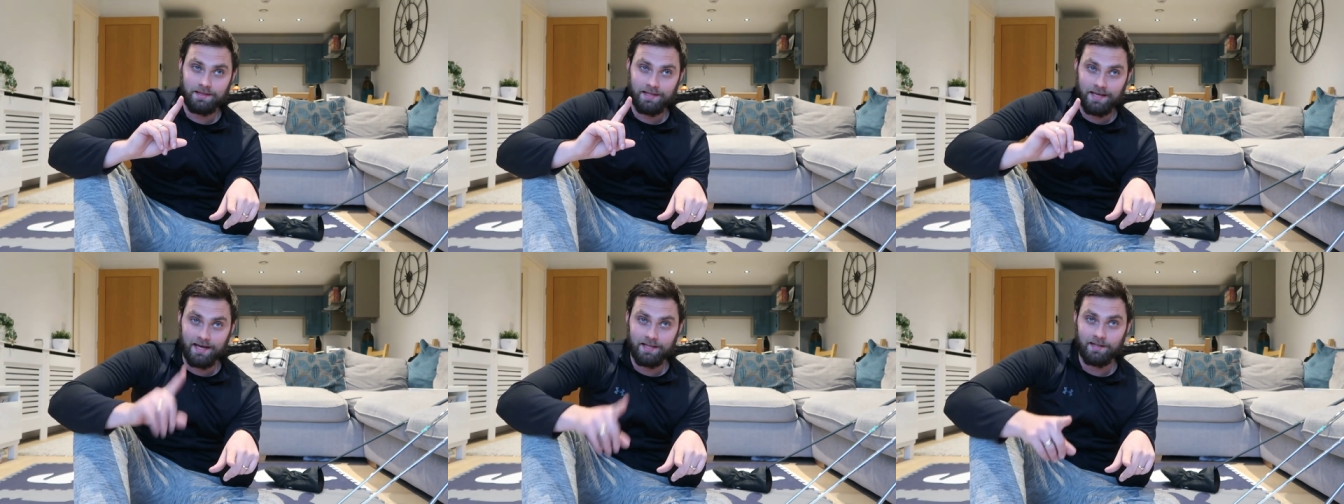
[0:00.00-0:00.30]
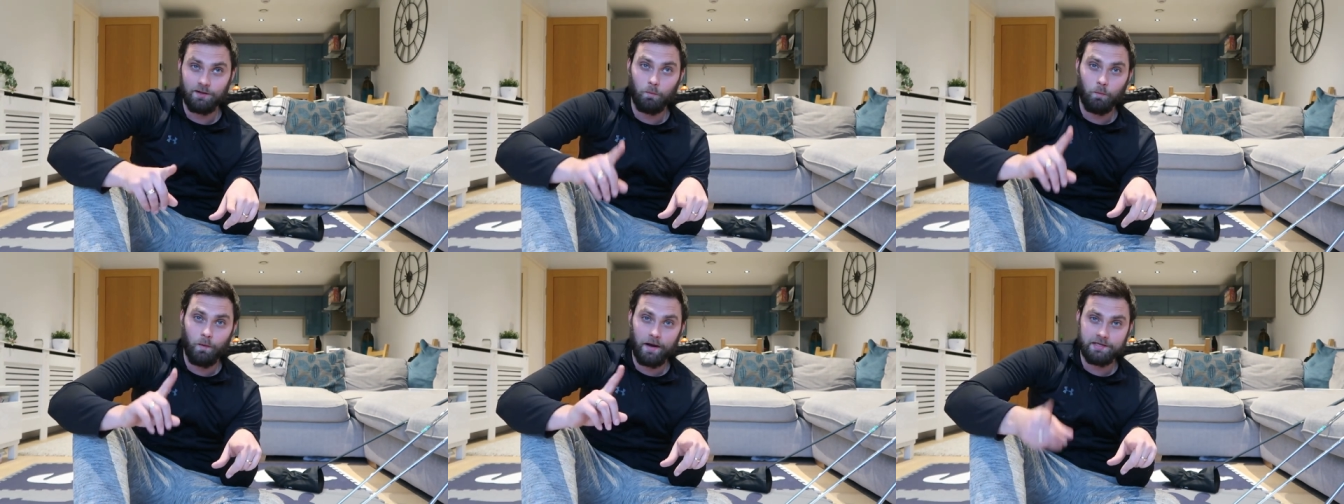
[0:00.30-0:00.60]

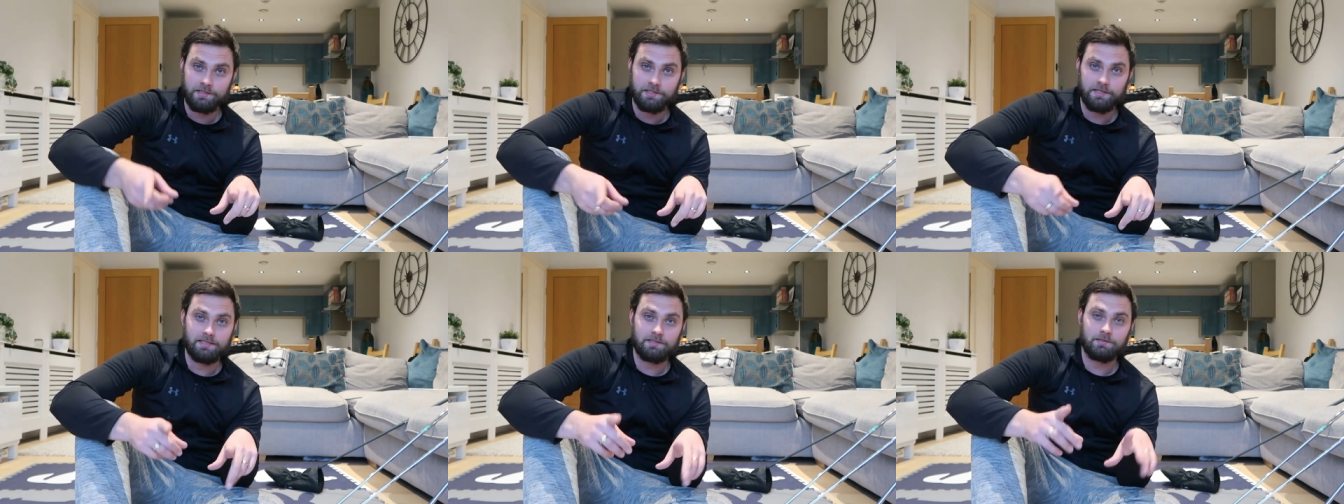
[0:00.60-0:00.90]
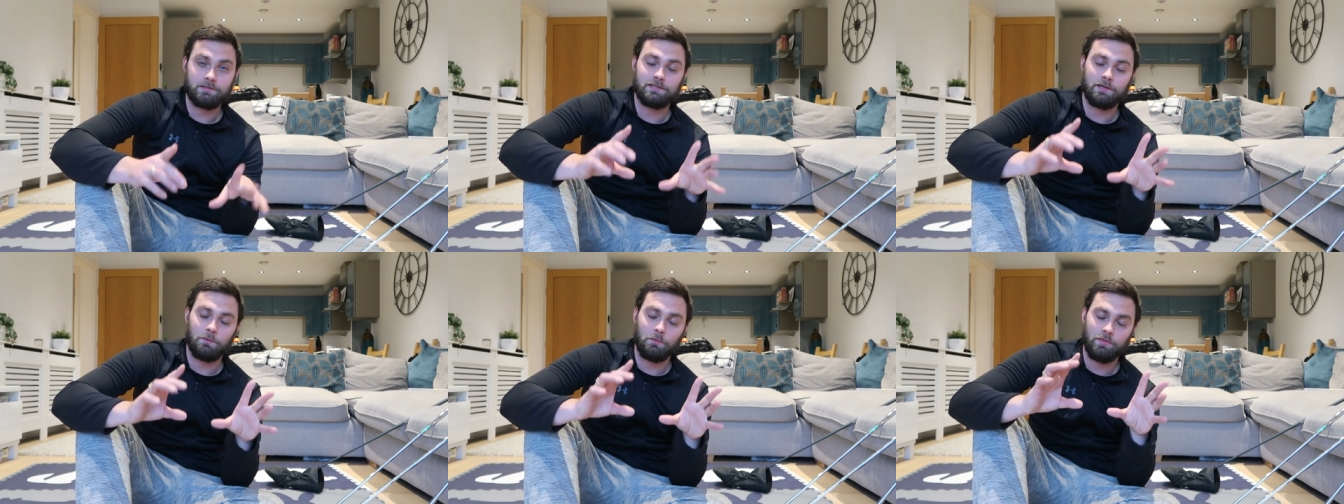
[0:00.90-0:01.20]
get the wedges
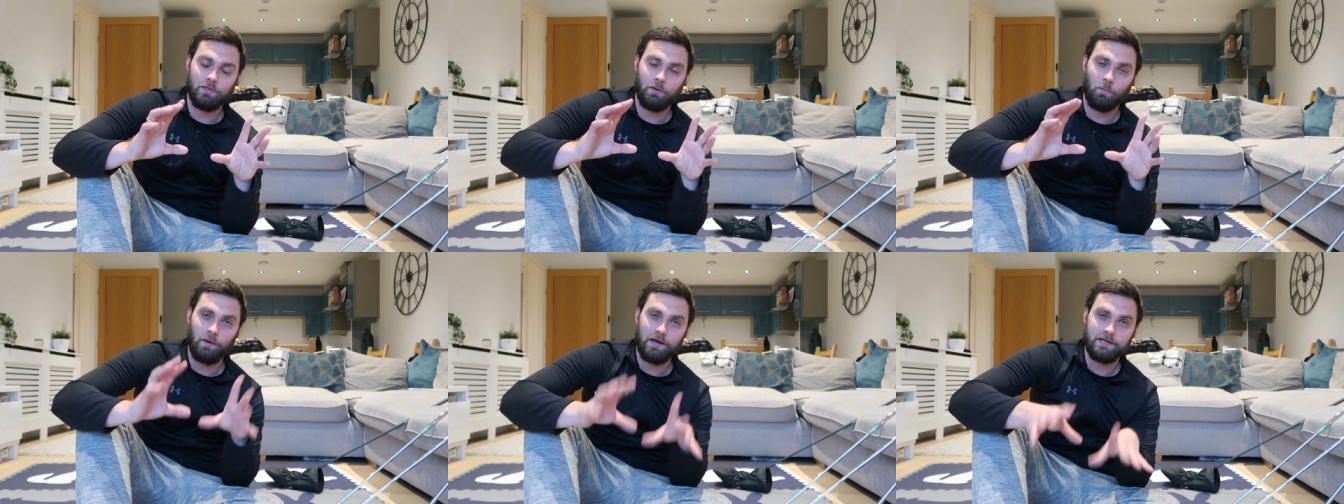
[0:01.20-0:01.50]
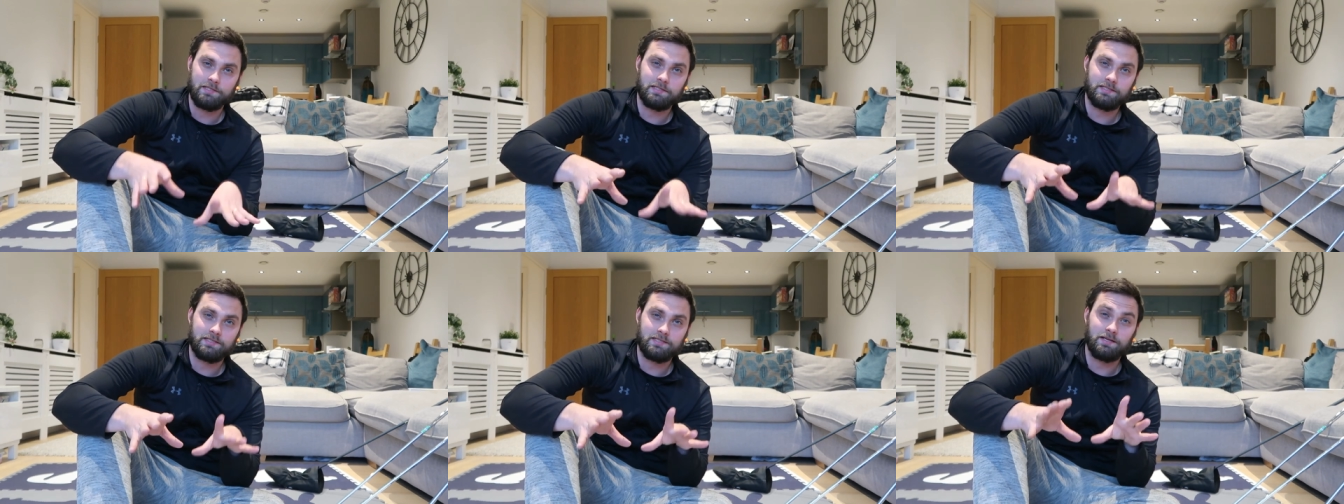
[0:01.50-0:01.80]
because I want the
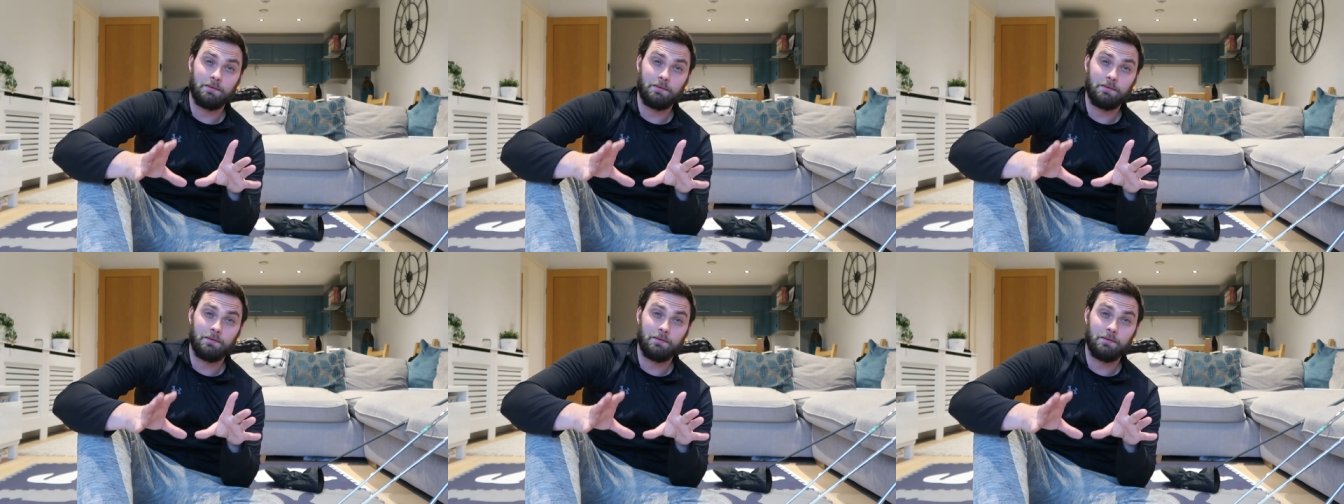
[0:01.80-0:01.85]
wedges